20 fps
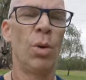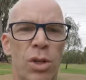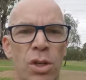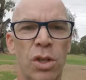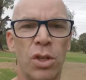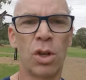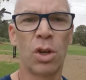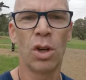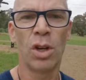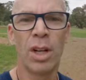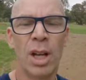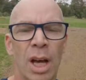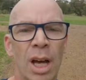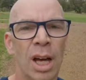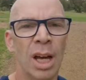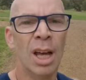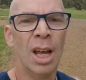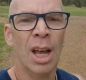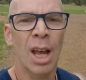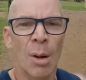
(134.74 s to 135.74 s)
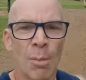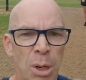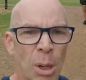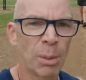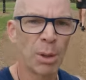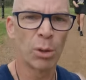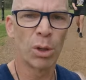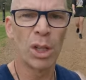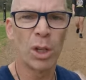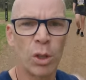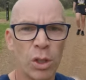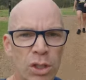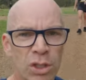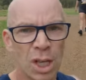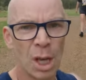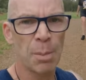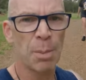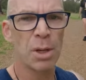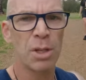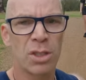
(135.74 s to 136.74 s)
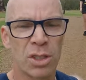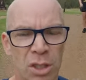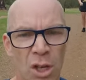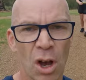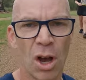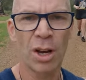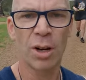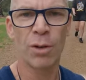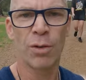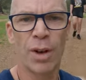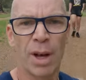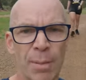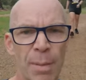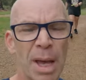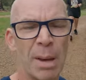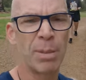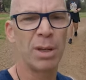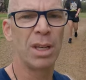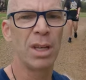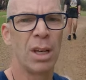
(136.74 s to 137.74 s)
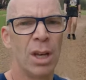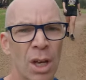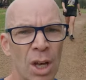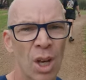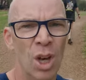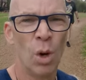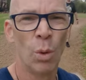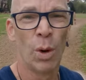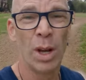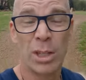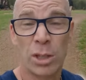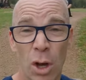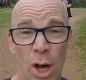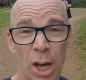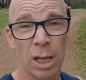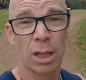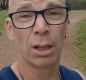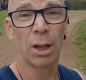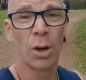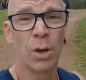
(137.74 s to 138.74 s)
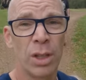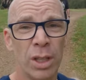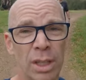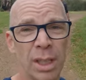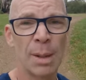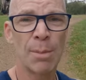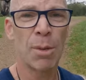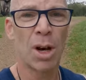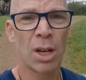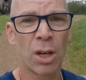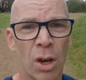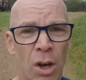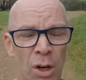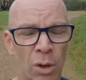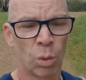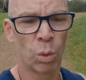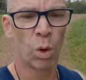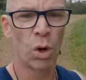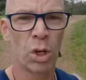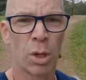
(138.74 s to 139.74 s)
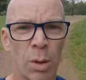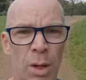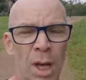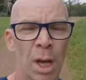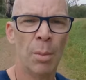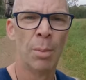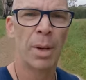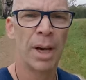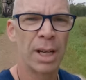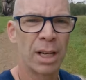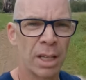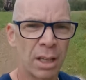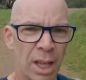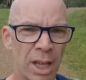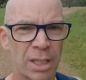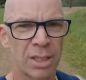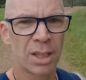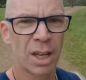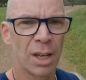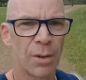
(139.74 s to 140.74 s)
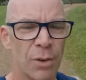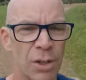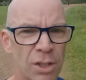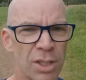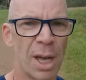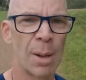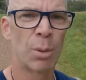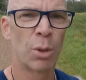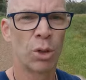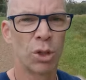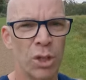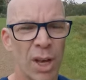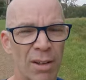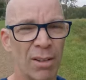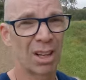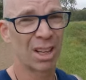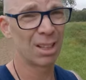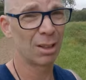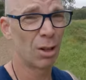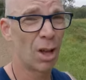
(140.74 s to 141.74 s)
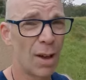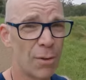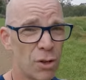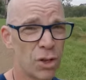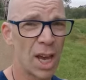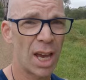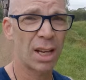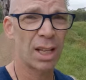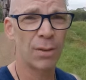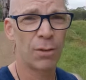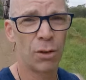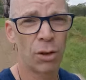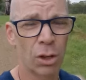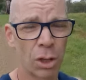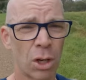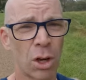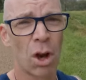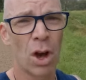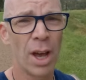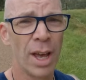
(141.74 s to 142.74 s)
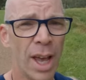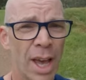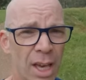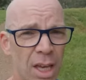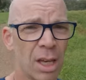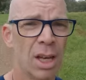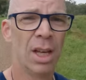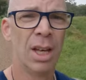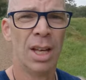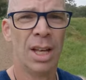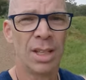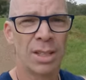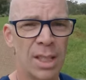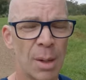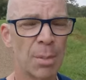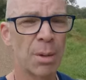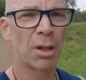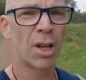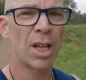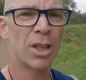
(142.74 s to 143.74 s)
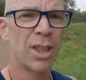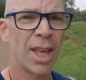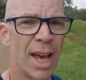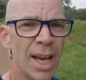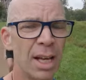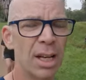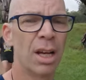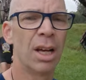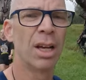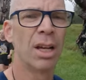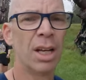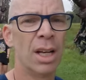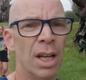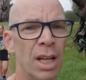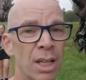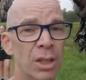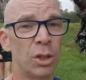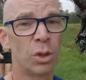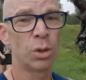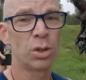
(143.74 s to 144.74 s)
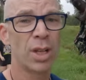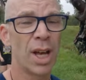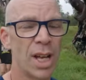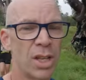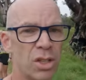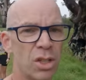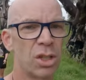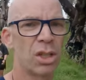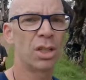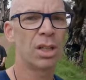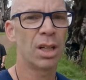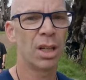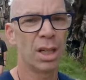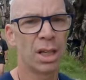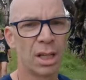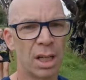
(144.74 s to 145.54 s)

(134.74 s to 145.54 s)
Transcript: which is good. Probably a really good tip is to kind of maybe wear tight clothing that might kind of work better, like say, for example, you have like a life jacket if you're on a kayak, something like that to attach it.